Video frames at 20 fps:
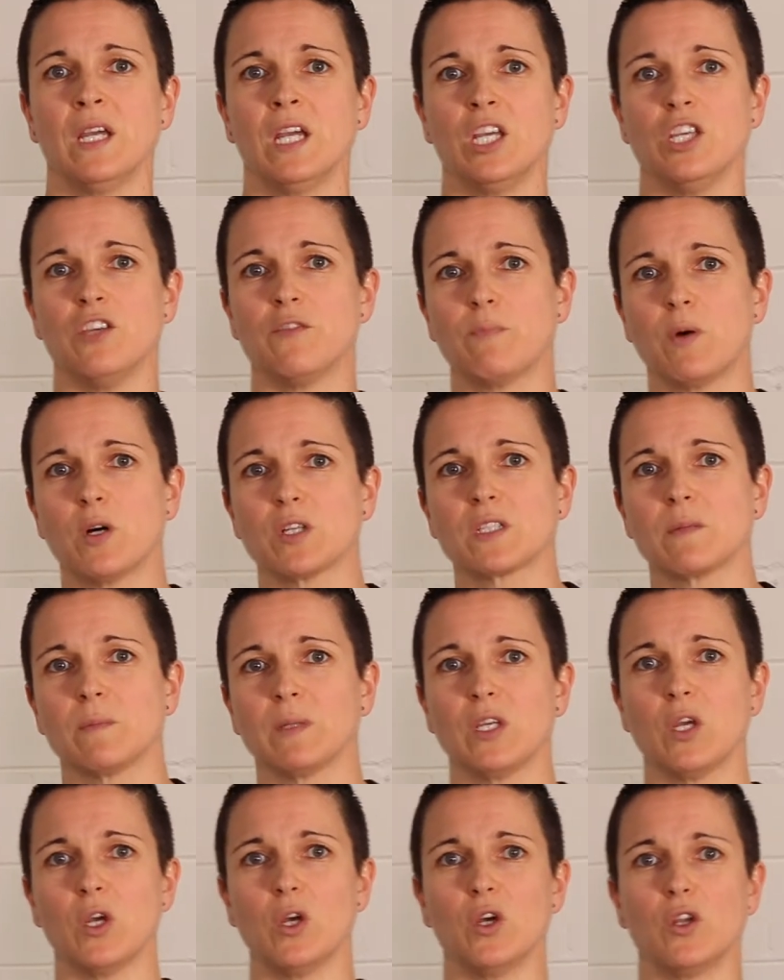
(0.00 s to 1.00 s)
You've
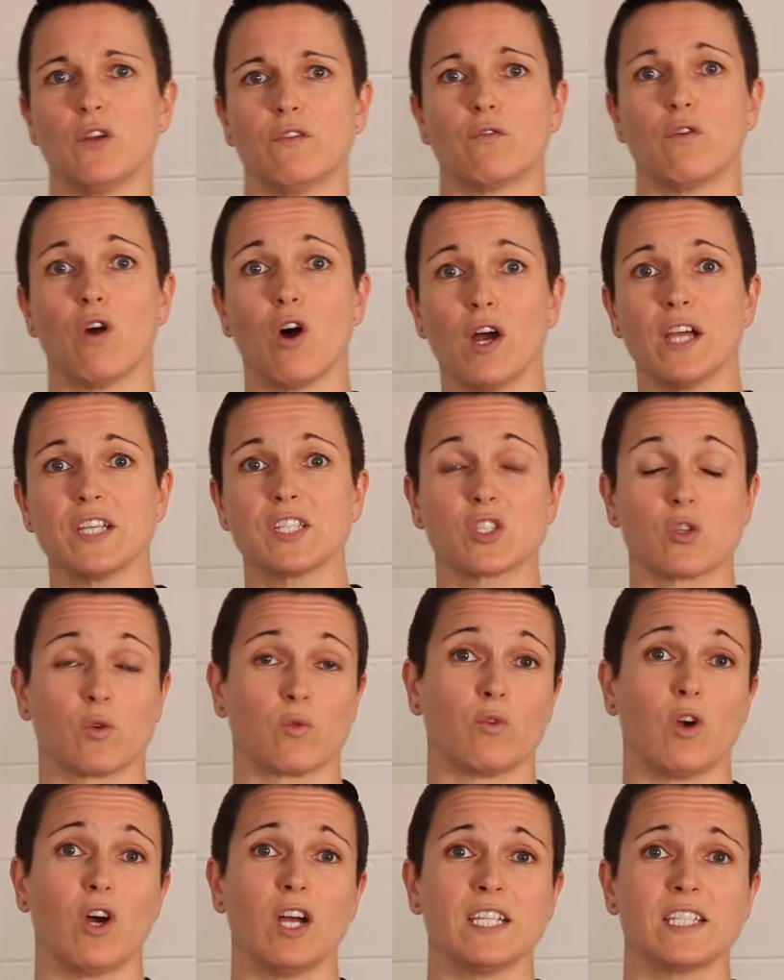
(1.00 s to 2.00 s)
possibly heard of RICE or
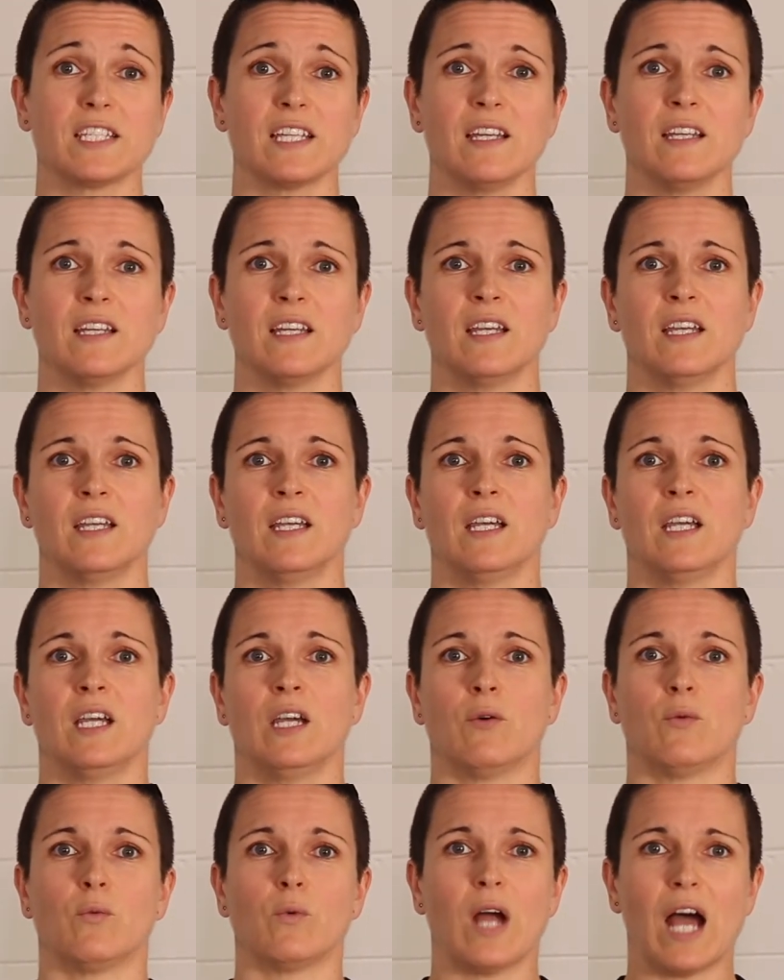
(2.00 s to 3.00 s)
RICER.
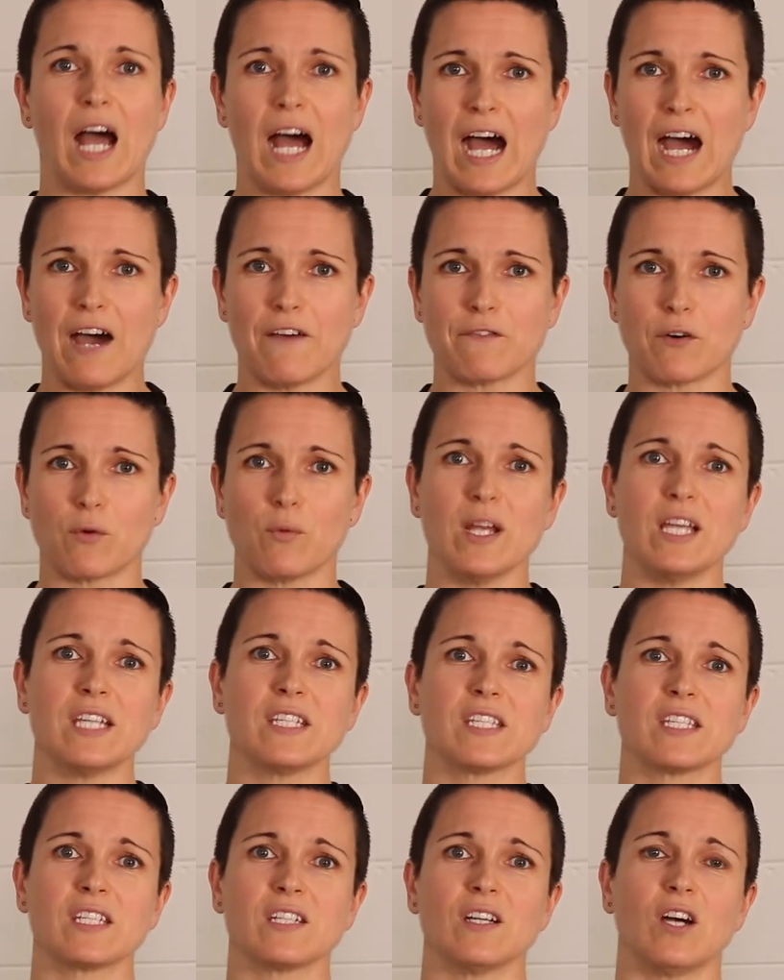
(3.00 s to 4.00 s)
R for
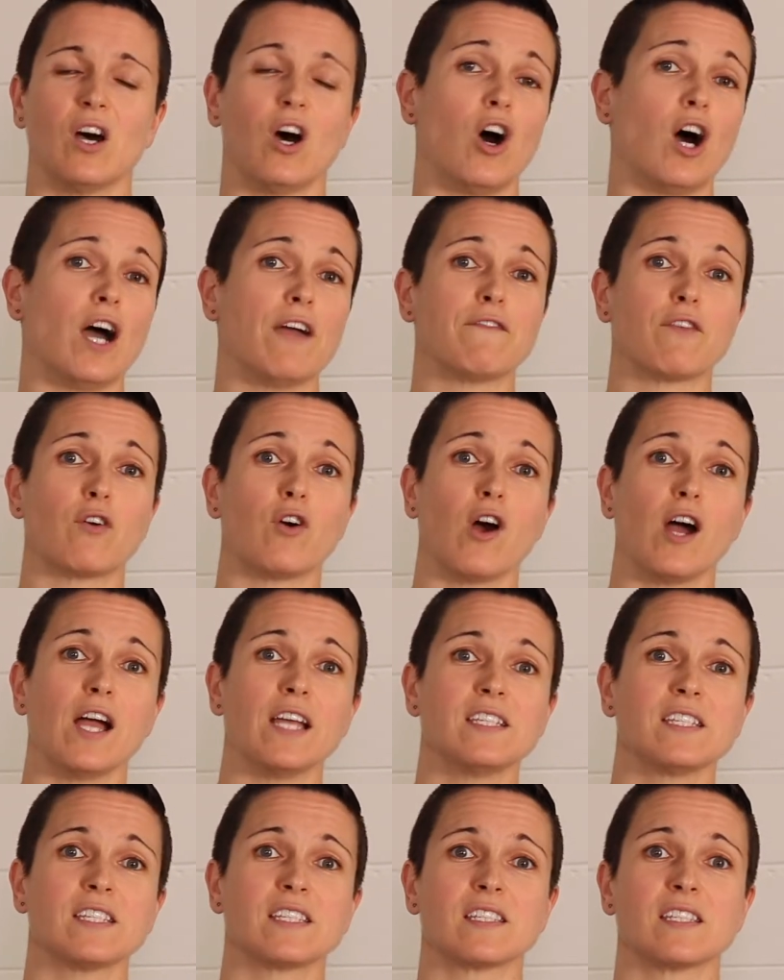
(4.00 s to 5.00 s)
rest, I for
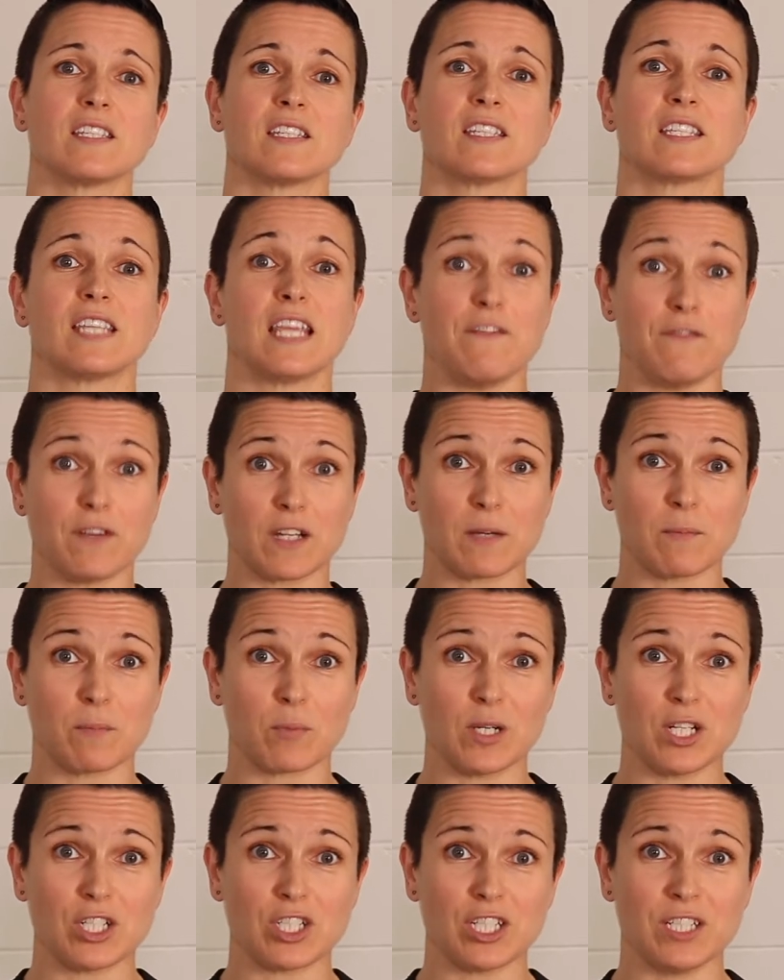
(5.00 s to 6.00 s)
ice, C for
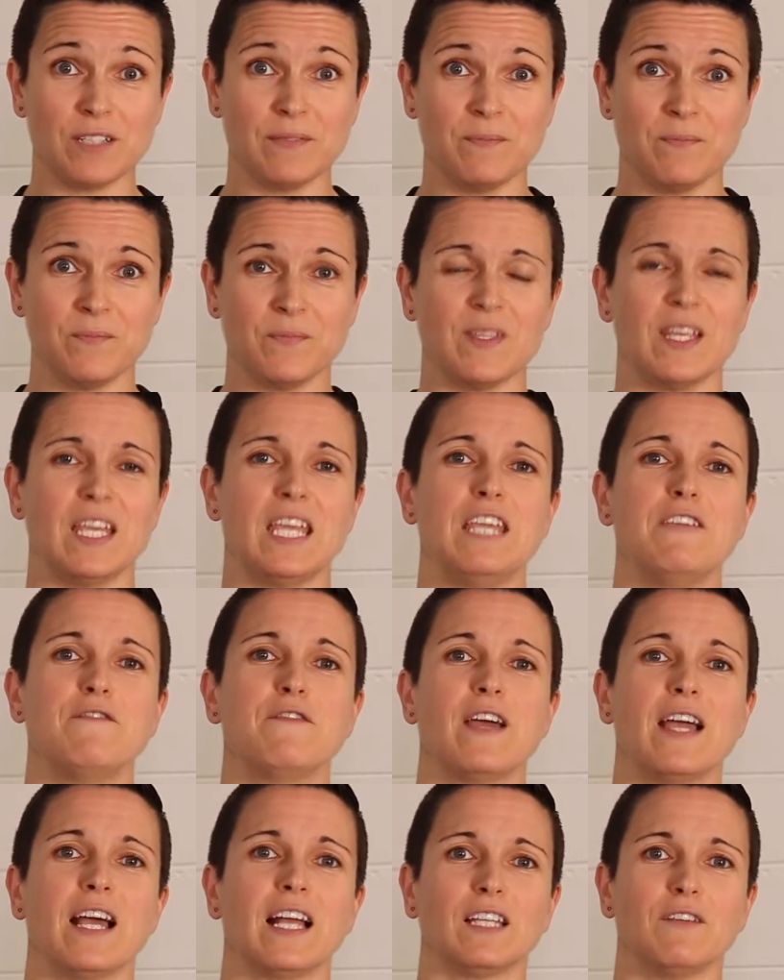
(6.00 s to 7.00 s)
compression, E for
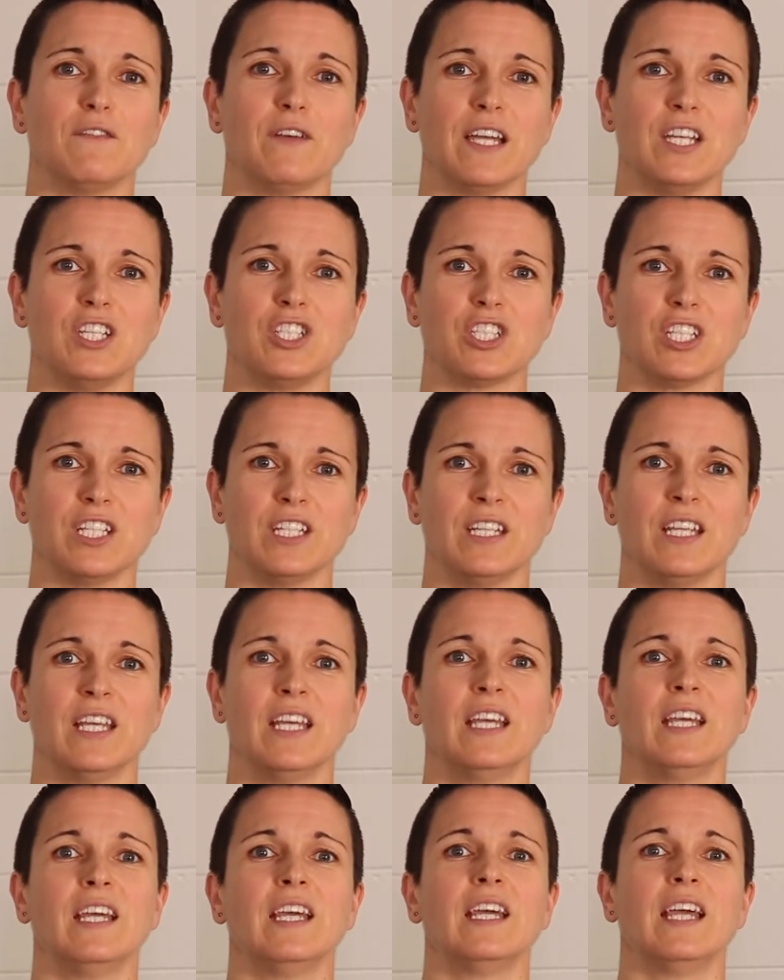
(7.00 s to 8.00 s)
elevation,
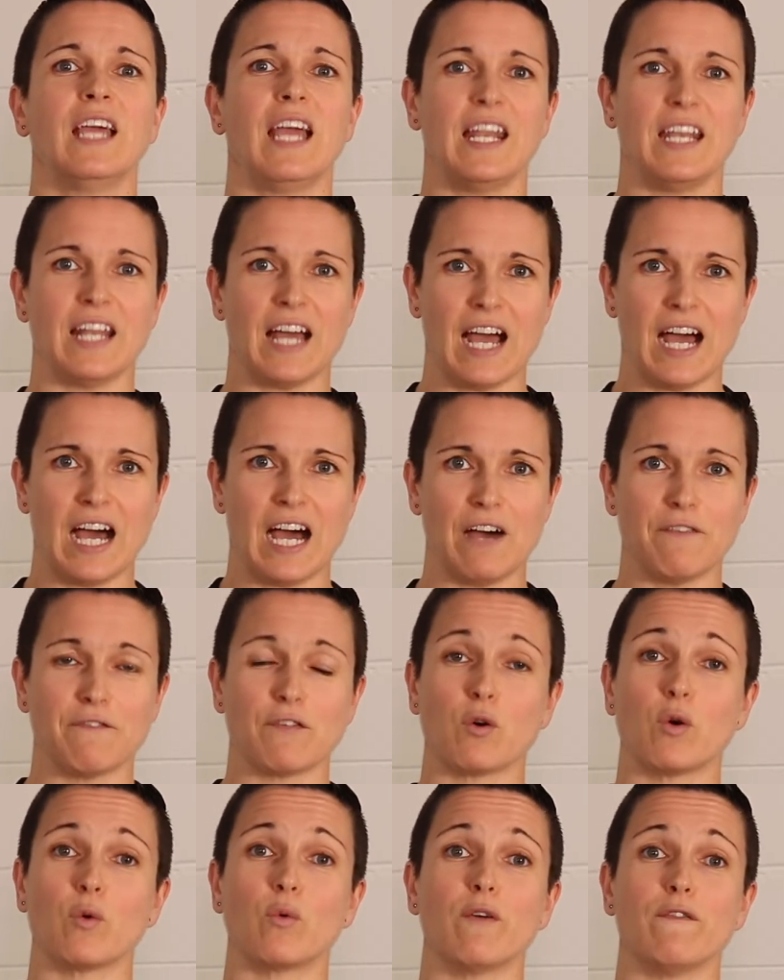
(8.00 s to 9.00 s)
and R for
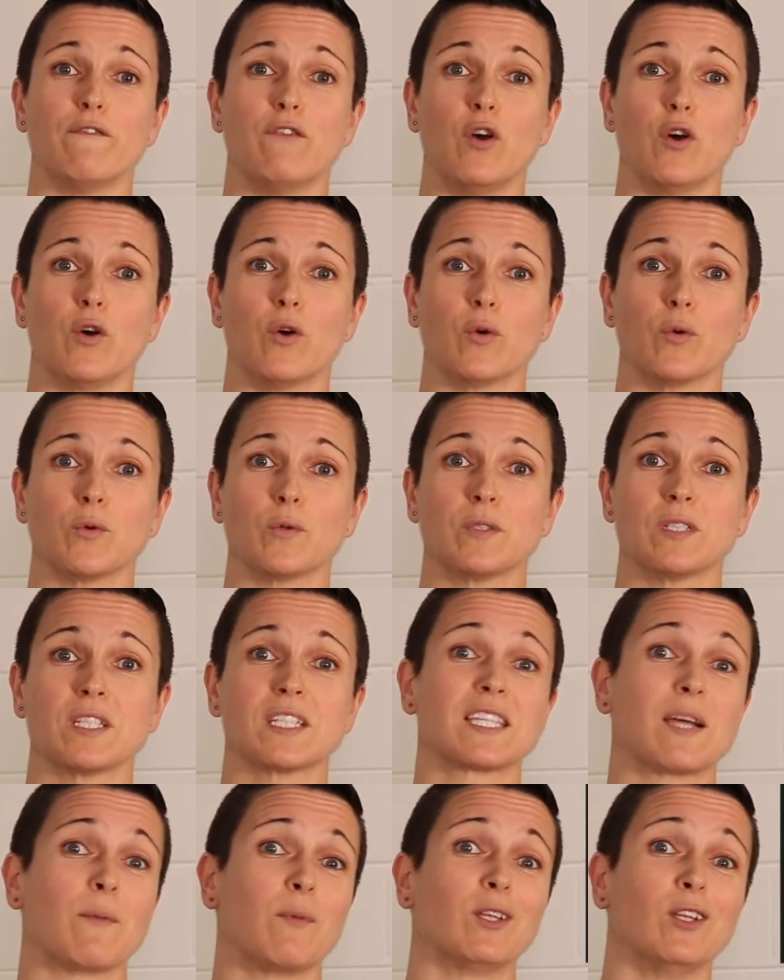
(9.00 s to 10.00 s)
a referral to
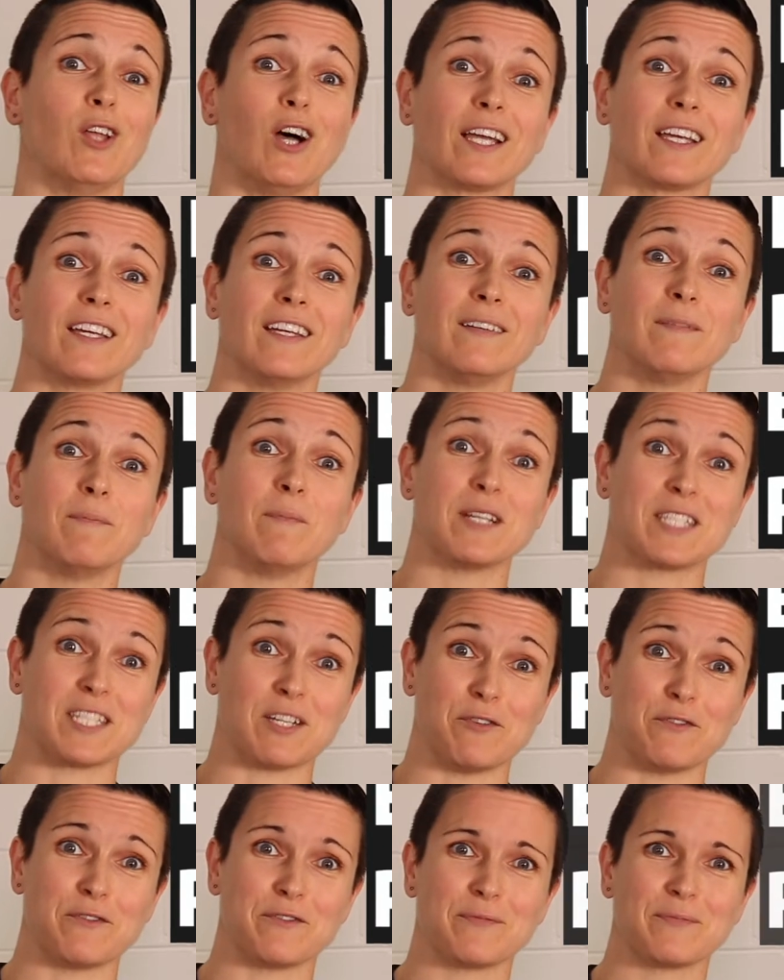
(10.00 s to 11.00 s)
someone like
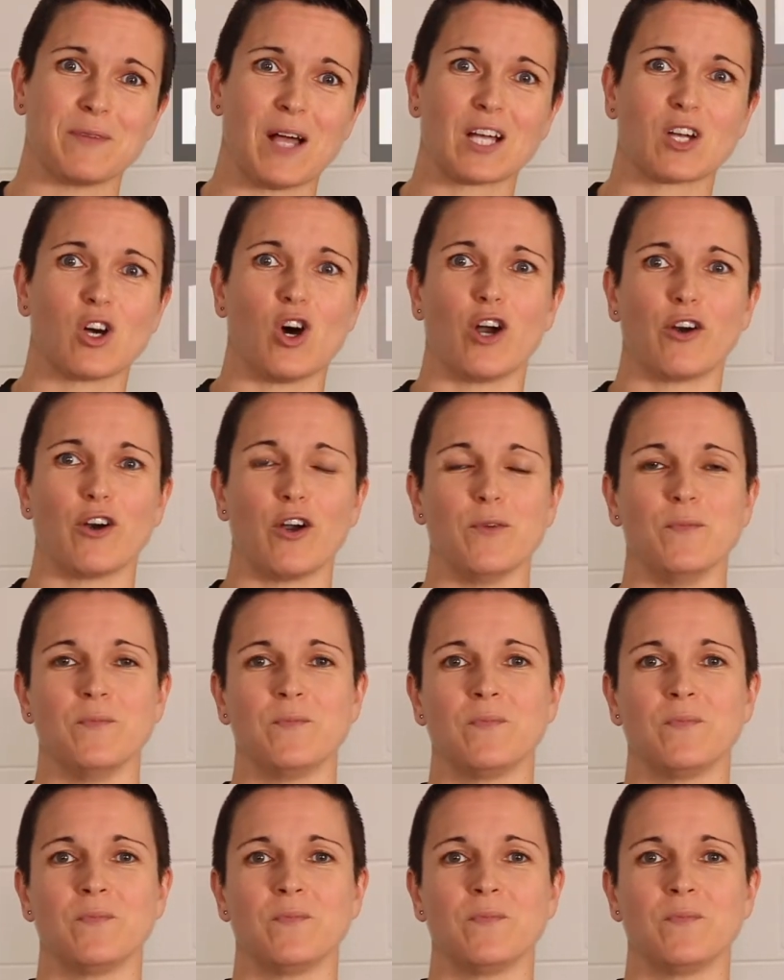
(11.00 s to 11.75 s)
myself, a chiro.